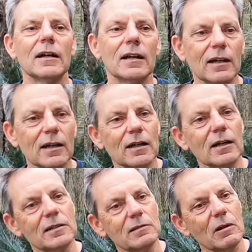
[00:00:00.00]

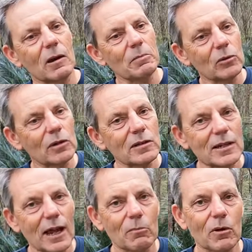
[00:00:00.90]
a
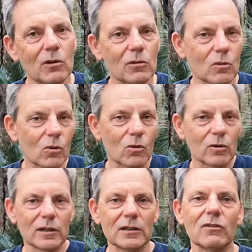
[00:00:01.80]
mirrorless camera
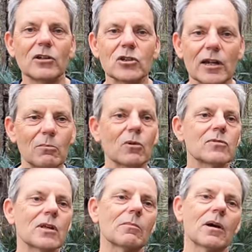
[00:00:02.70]
or an adventure camera
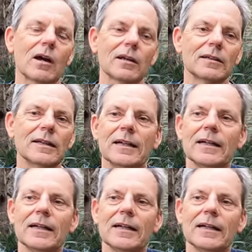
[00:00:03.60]
of some kind.